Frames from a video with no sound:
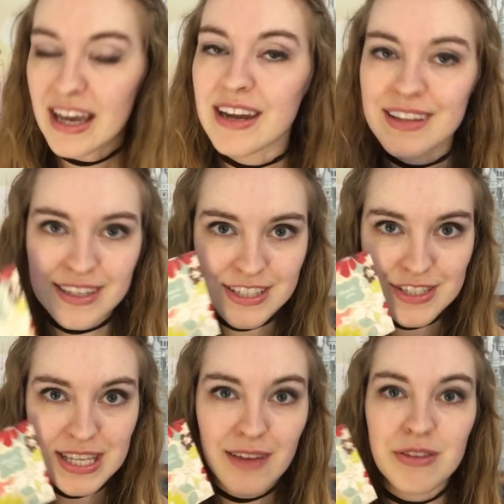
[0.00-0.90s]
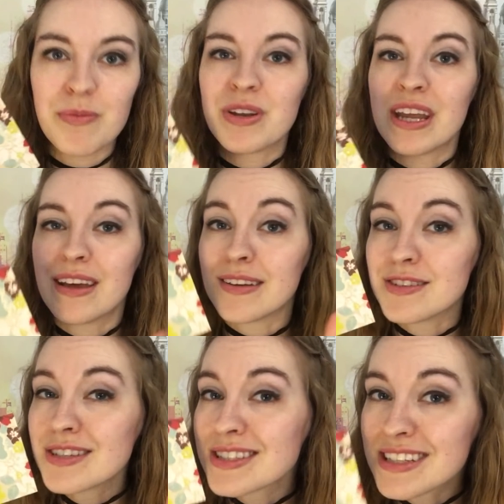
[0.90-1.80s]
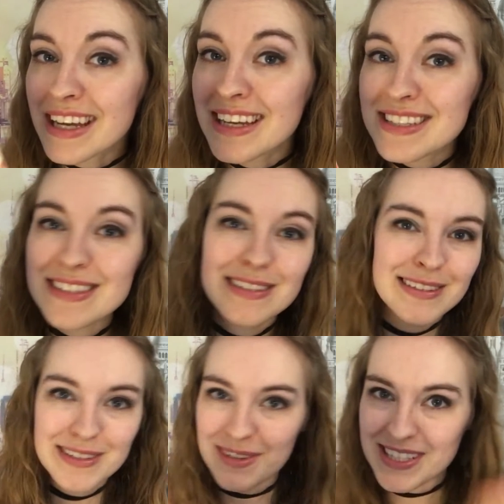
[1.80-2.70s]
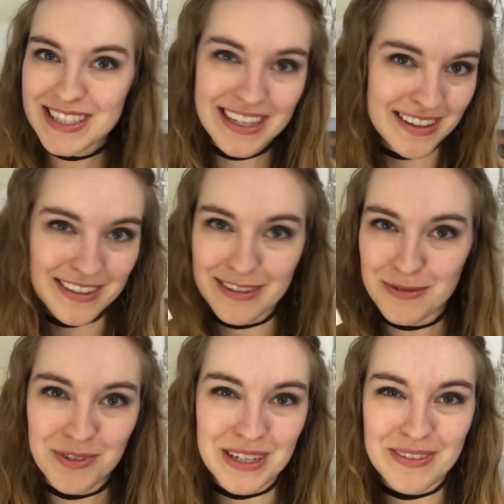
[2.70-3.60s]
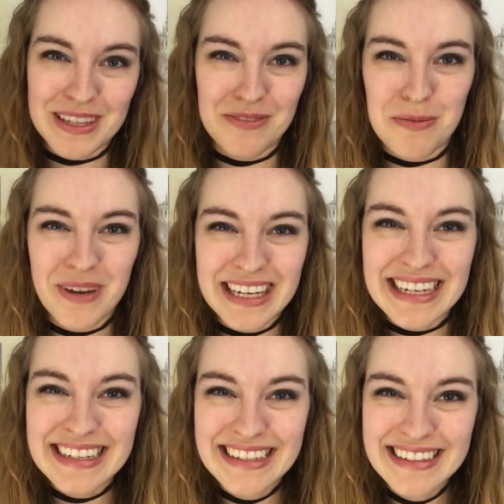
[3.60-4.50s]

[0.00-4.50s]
I like to just have them on hand just in case you want to stay on the good footing with everybody.